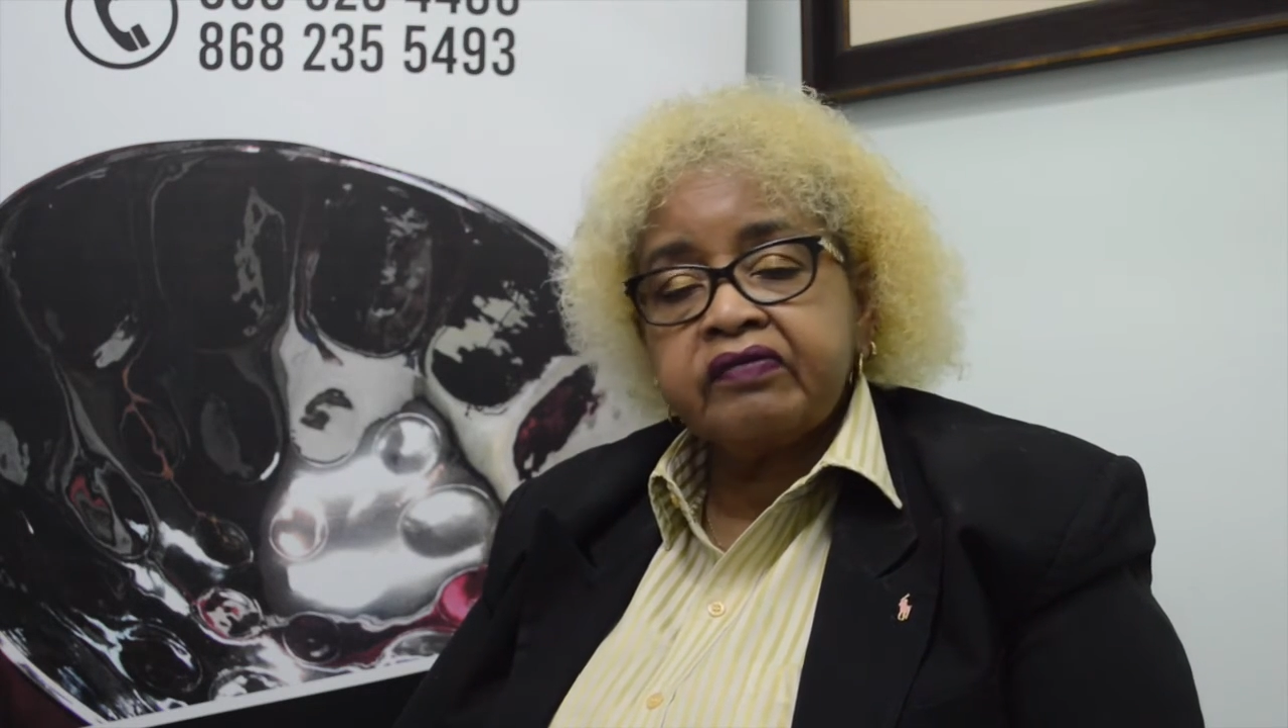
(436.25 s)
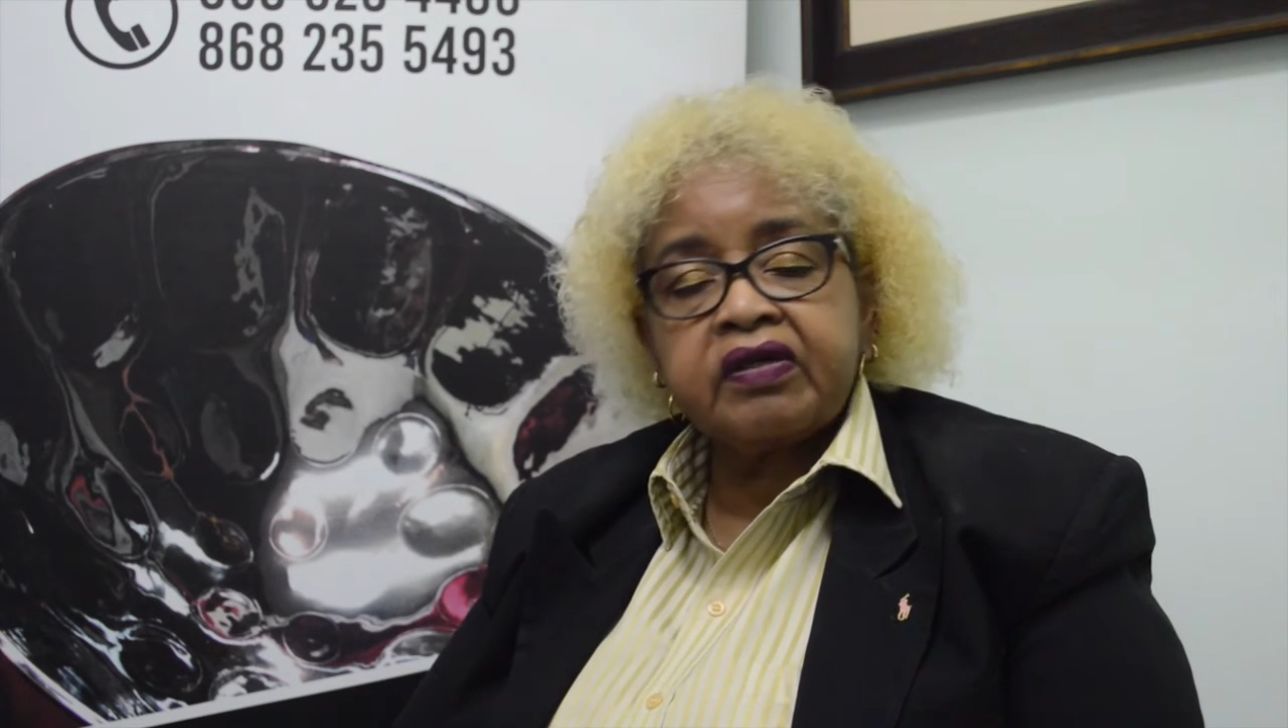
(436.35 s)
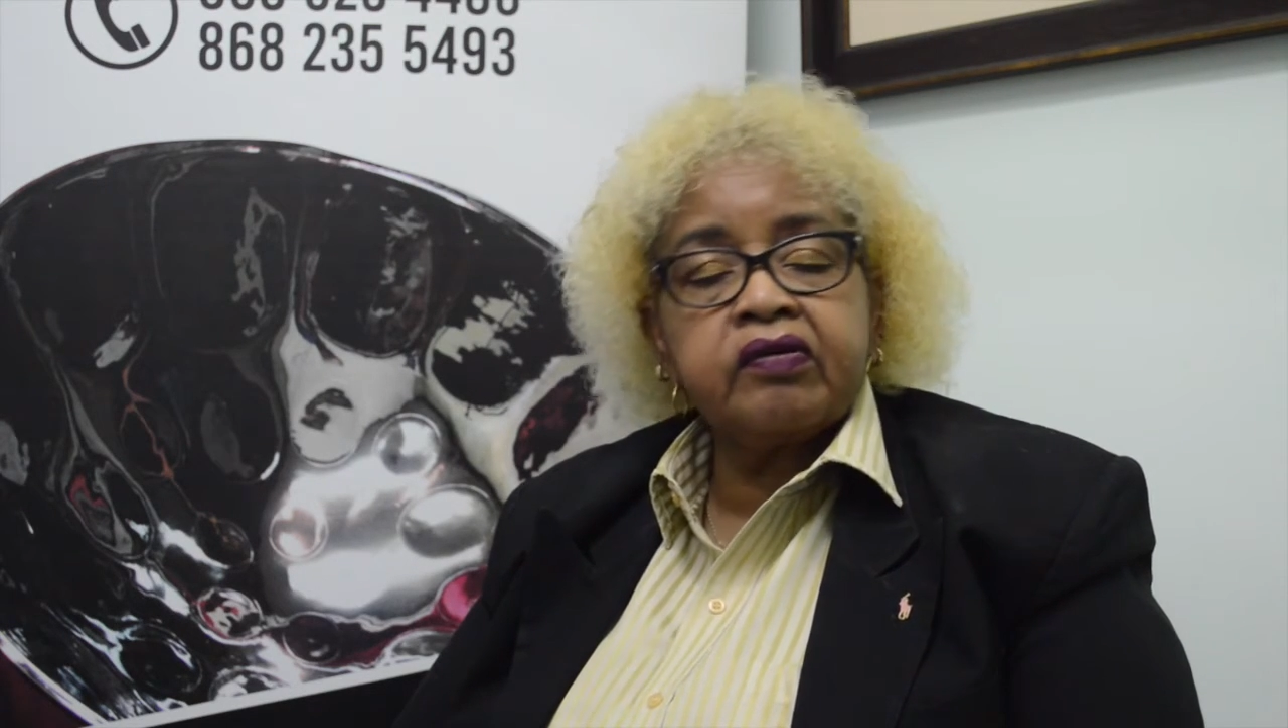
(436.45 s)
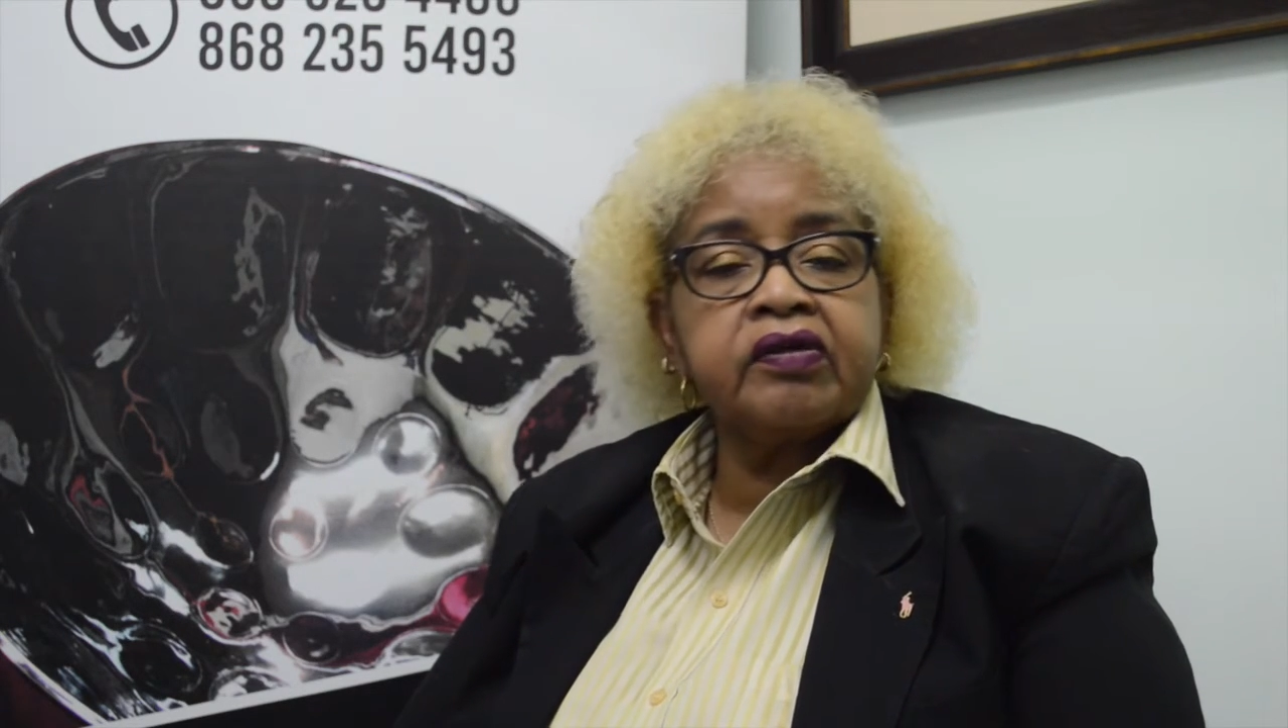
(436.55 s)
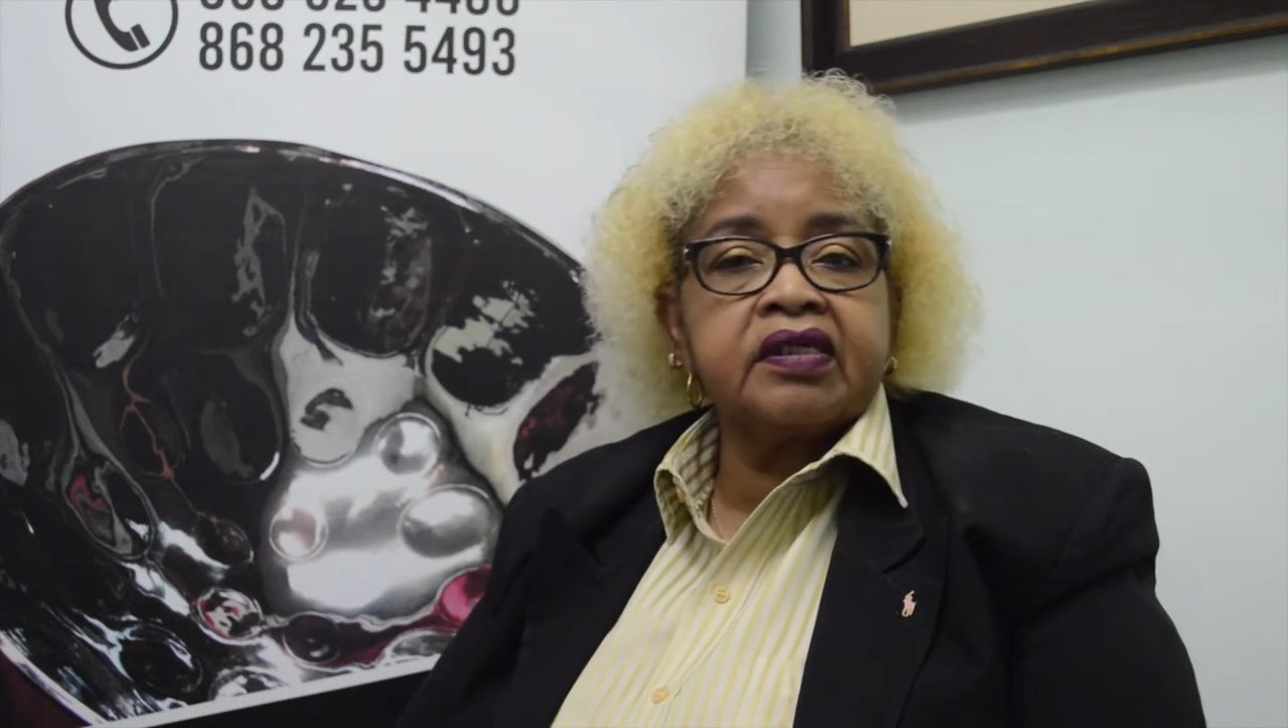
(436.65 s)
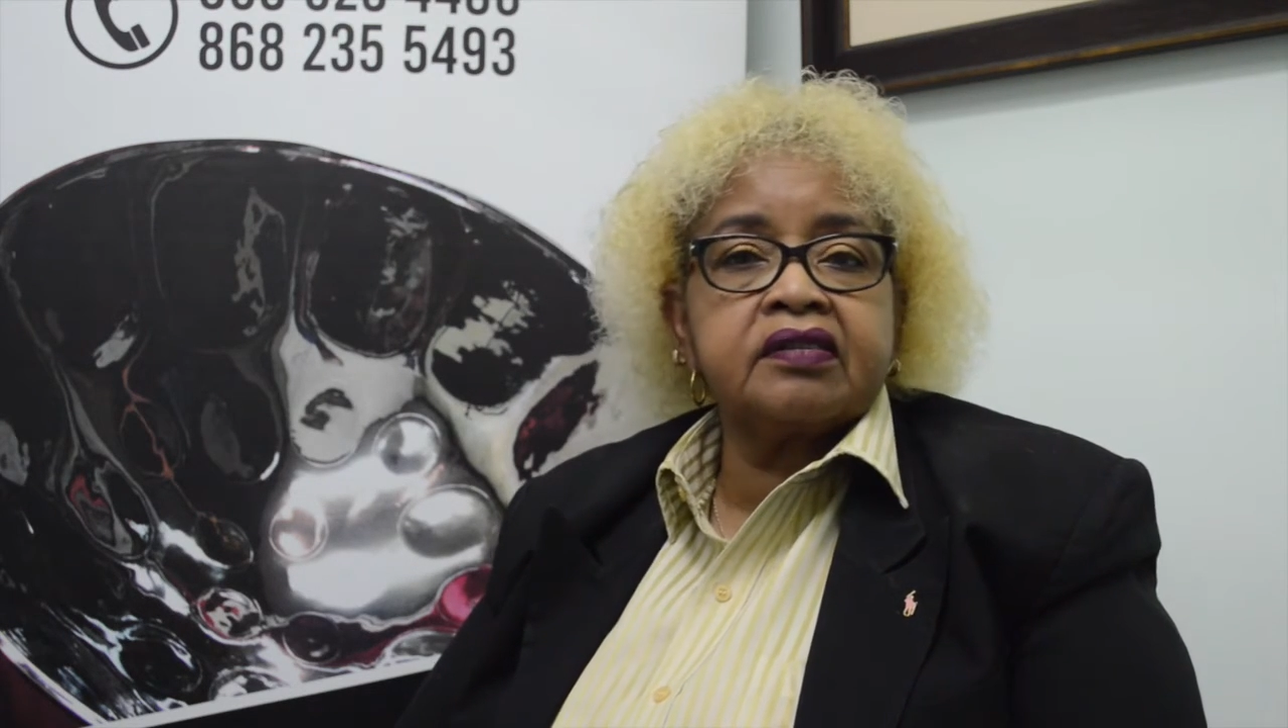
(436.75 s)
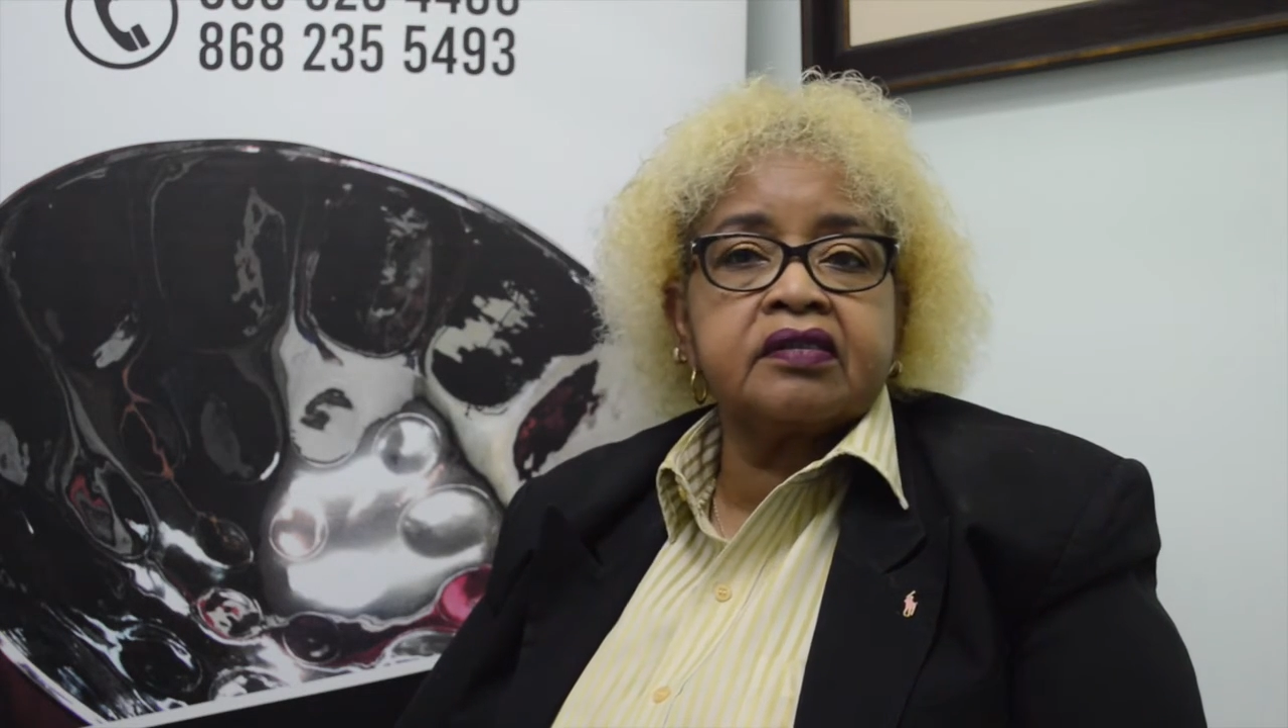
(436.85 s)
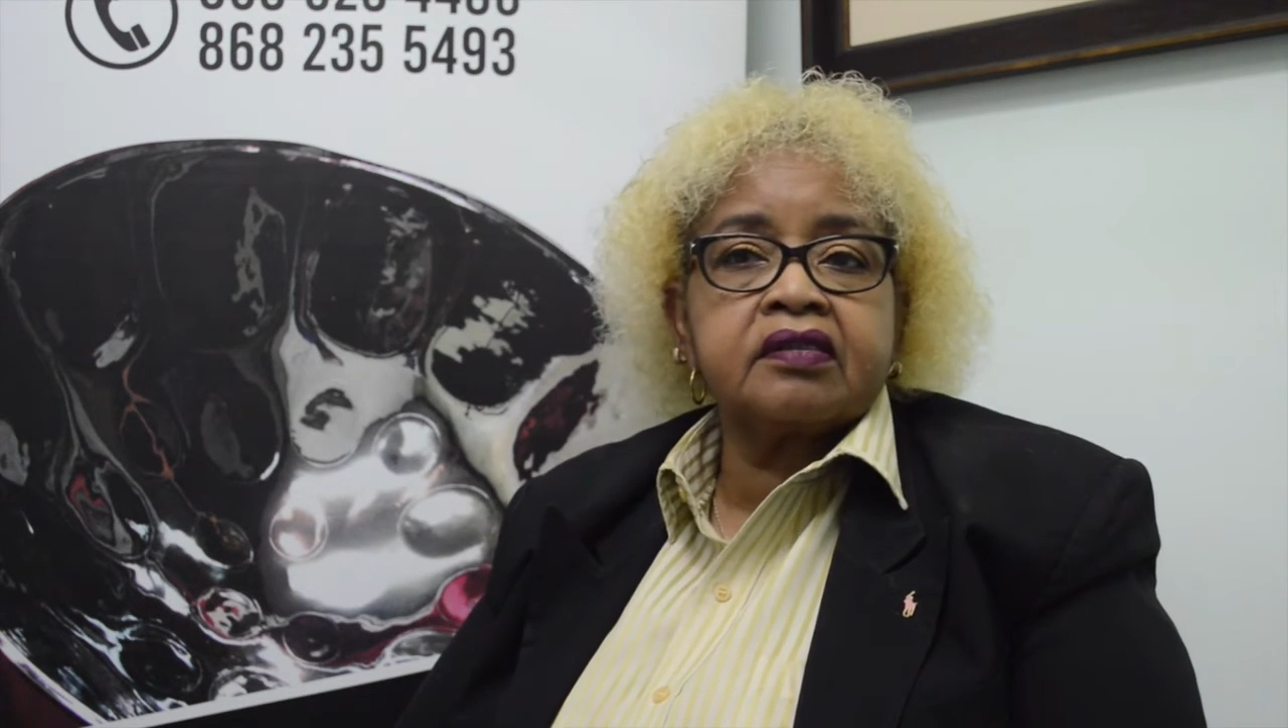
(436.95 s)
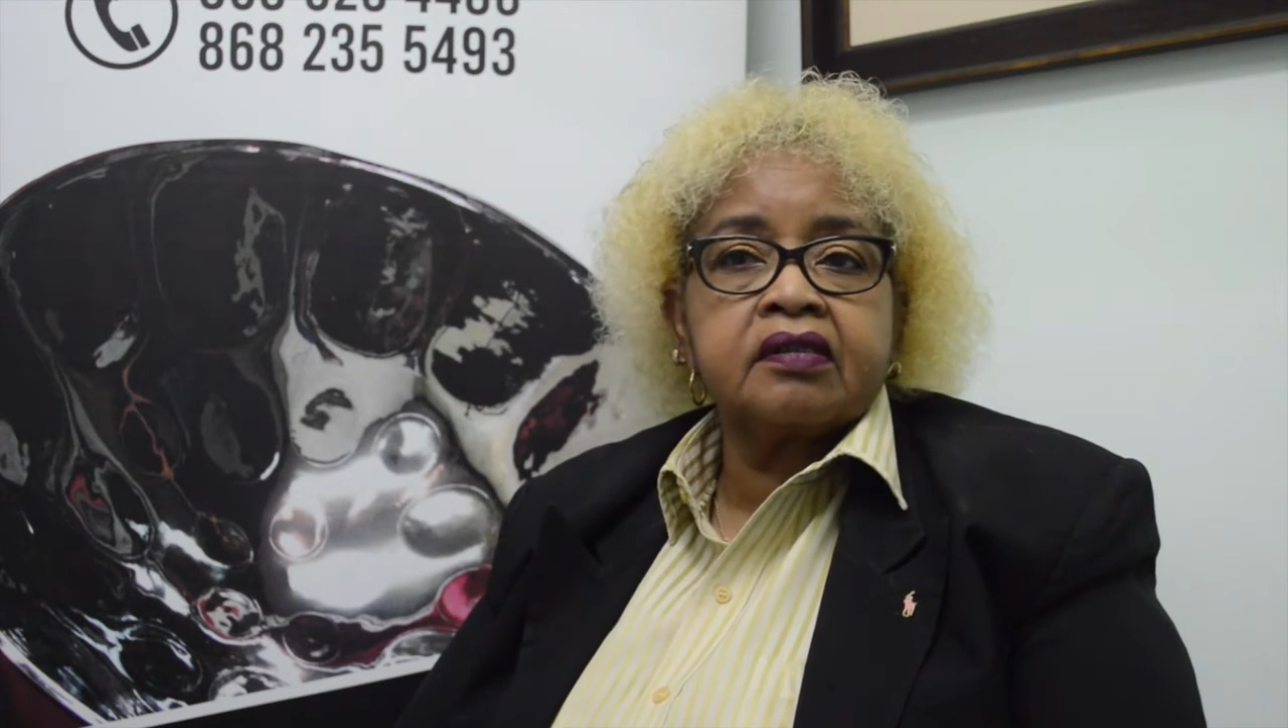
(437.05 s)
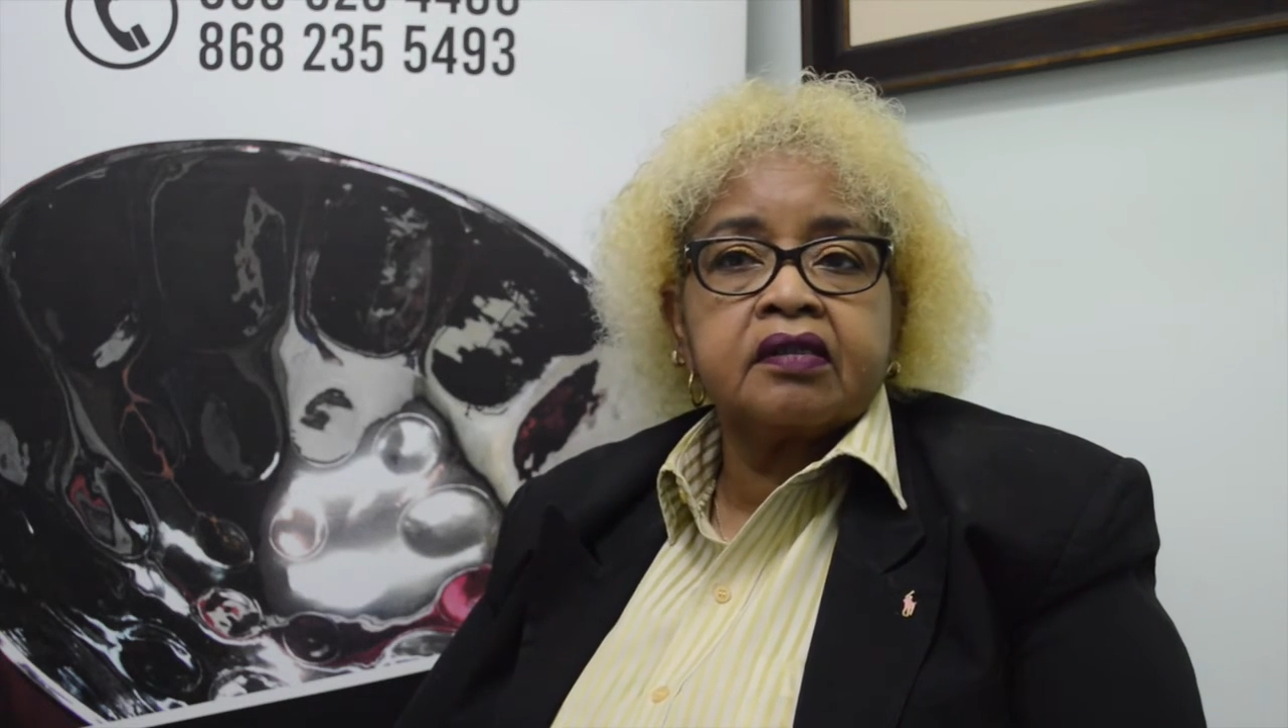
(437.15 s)

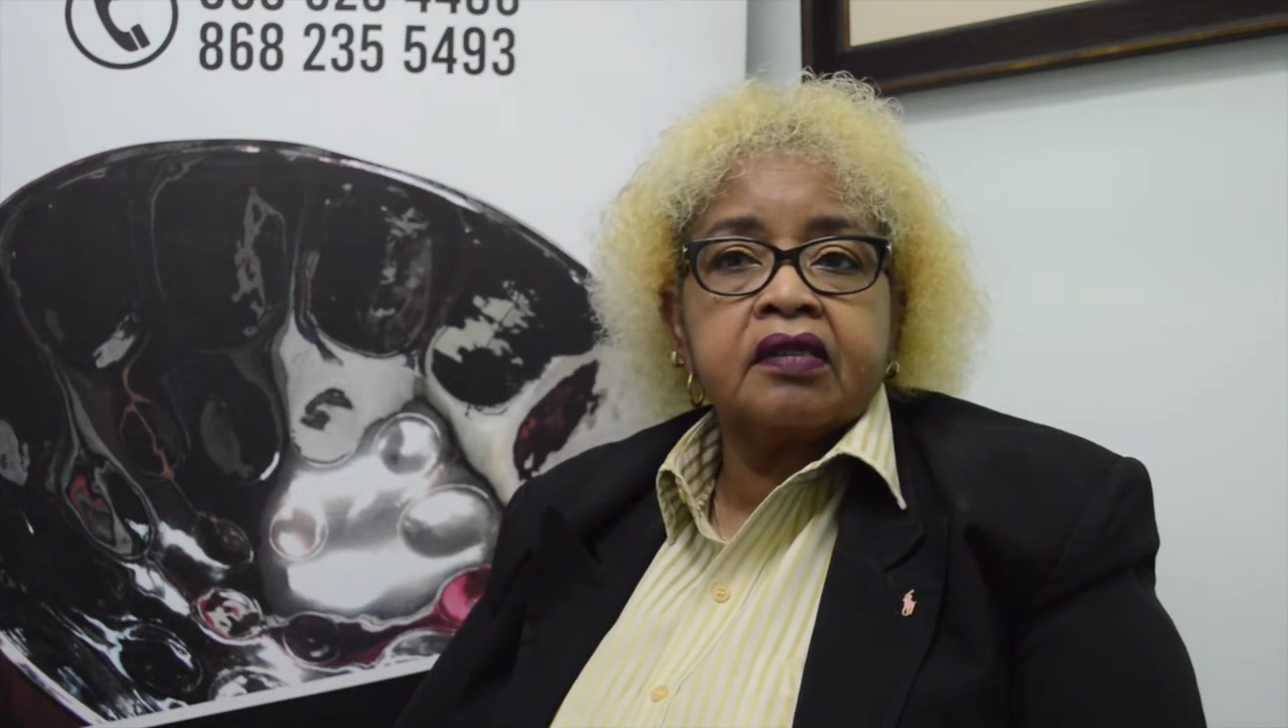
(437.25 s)
recordings,